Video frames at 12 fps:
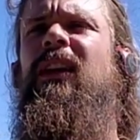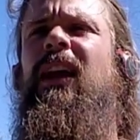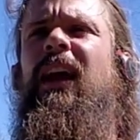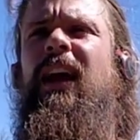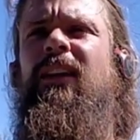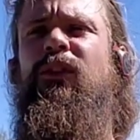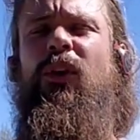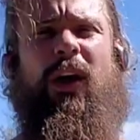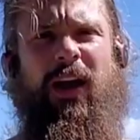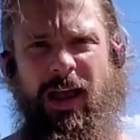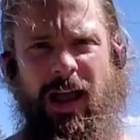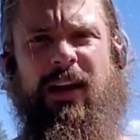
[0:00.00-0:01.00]
And so
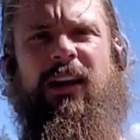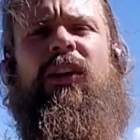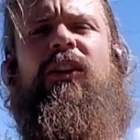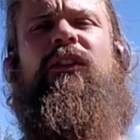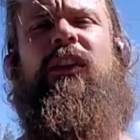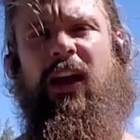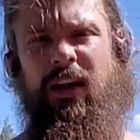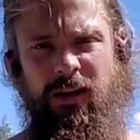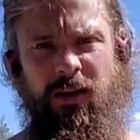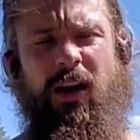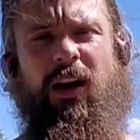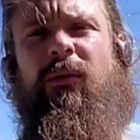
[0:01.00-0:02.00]
I had an
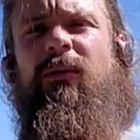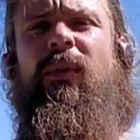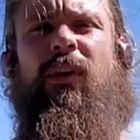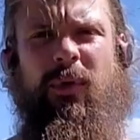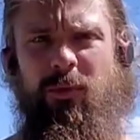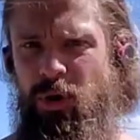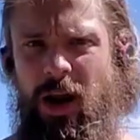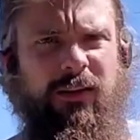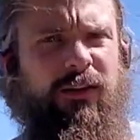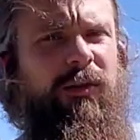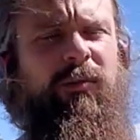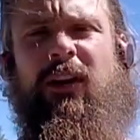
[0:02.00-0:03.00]
understanding, I've been
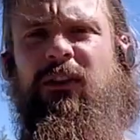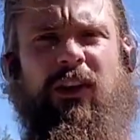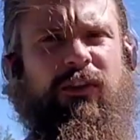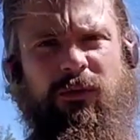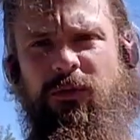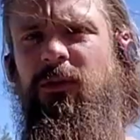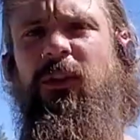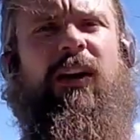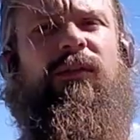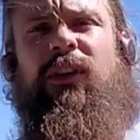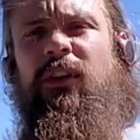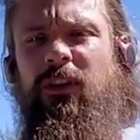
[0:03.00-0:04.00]
practicing meditation for 5
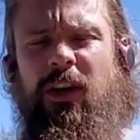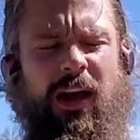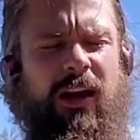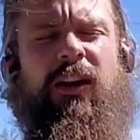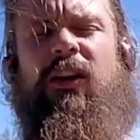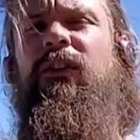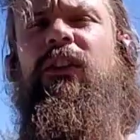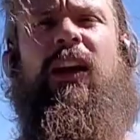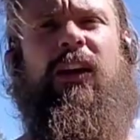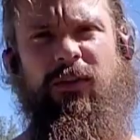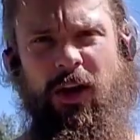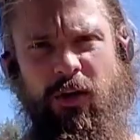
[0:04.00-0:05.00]
years, and I had an
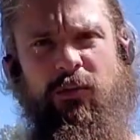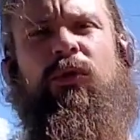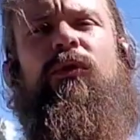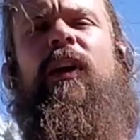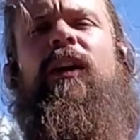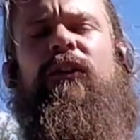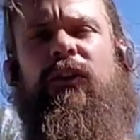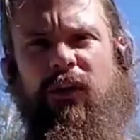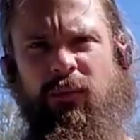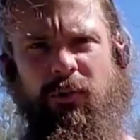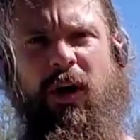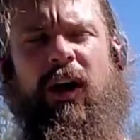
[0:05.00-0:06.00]
understanding of how to move energy in
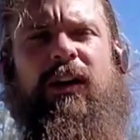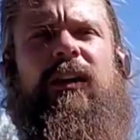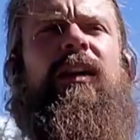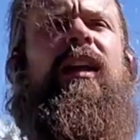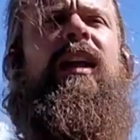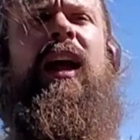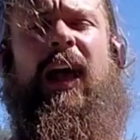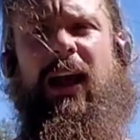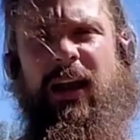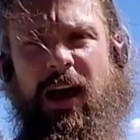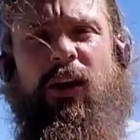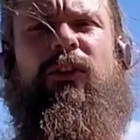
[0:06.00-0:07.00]
my body
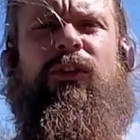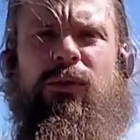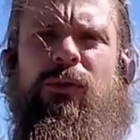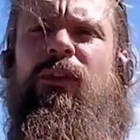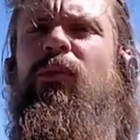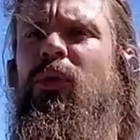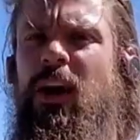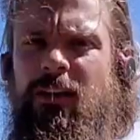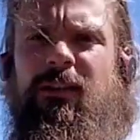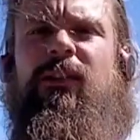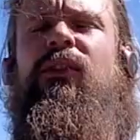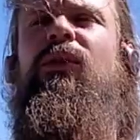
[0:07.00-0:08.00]
and how to use the
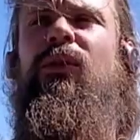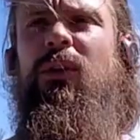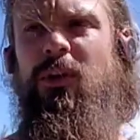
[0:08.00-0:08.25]
breath to